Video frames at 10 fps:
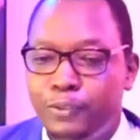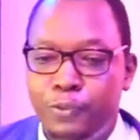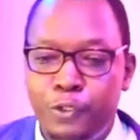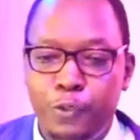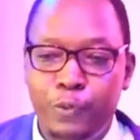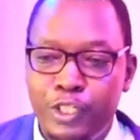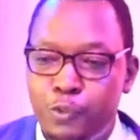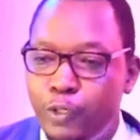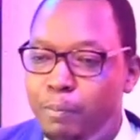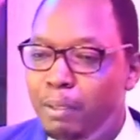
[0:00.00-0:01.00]
who you
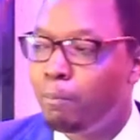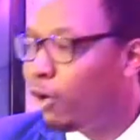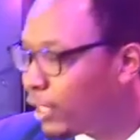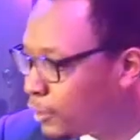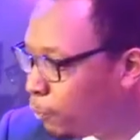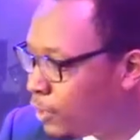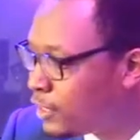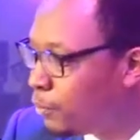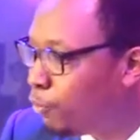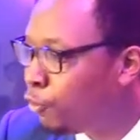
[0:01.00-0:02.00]
wish would be more
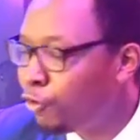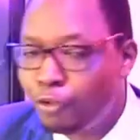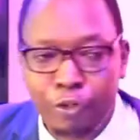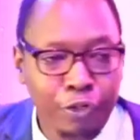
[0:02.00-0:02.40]
responsible,